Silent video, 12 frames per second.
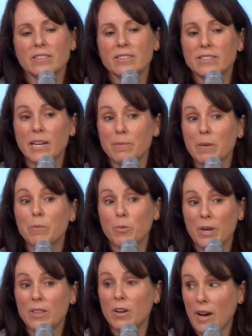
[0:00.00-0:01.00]
Step number
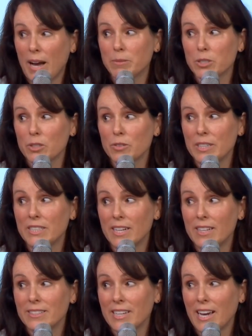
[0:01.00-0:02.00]
one, though, absolutely
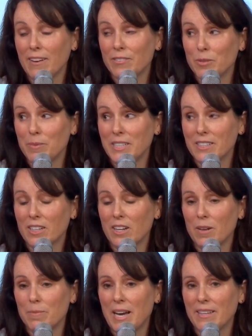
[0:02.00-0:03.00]
does have to be to
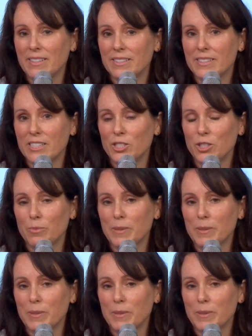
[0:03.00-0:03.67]
combat this issue,